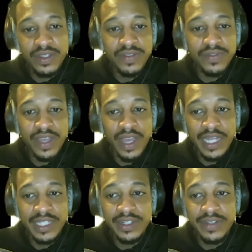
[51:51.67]
If you're
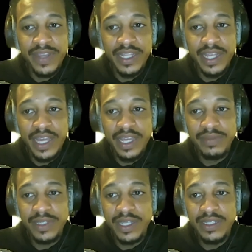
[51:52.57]
asking of
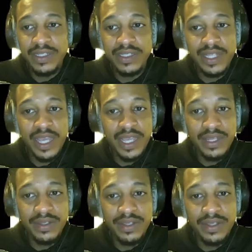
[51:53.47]
Alahayim to
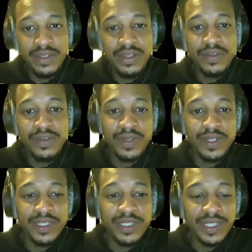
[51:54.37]
understand, what
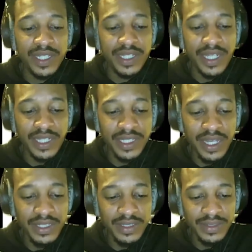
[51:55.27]
does it say next,
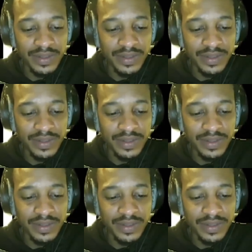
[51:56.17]
Kasafo?